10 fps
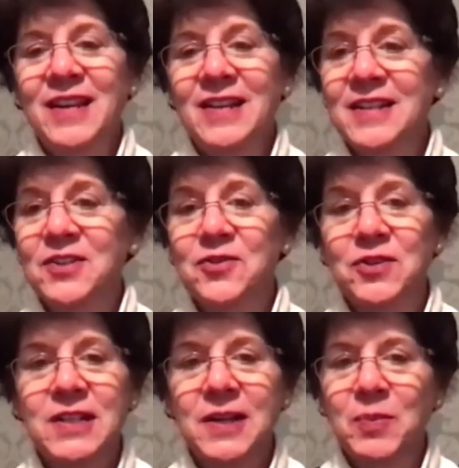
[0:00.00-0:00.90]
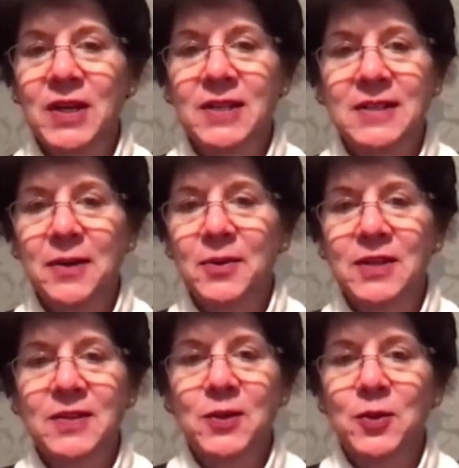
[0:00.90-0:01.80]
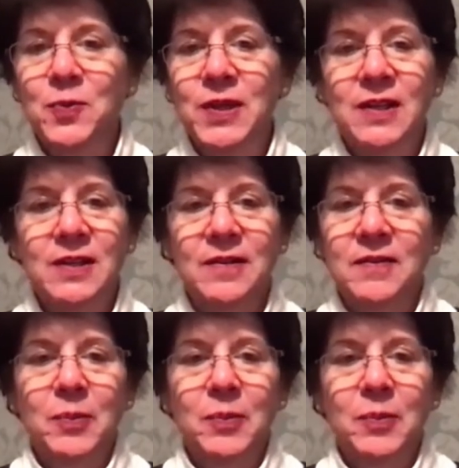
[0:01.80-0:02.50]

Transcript: that's interesting because I would assume that